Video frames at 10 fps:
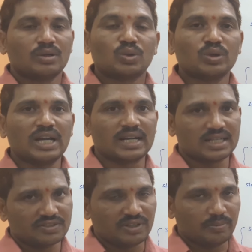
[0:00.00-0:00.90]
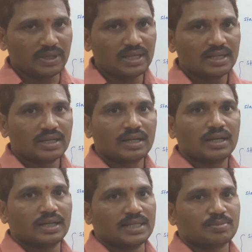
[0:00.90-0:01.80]
Two errors will be
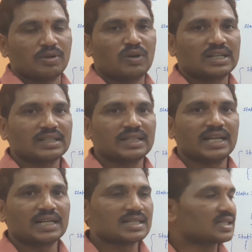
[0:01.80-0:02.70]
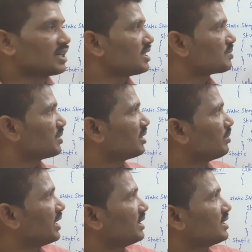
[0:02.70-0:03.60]
displayed. What are the errors are displayed
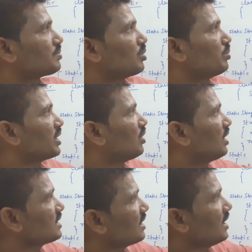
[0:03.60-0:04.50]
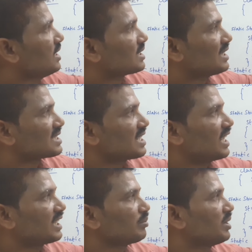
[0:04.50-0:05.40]
by this program? Because the
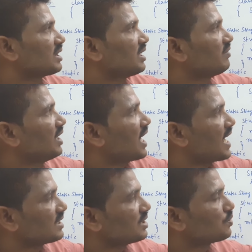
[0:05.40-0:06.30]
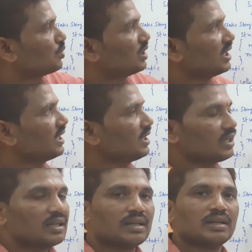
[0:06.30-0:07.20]
static method will access
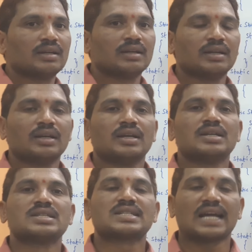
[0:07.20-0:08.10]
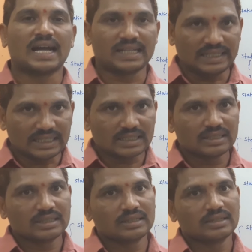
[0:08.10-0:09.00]
only static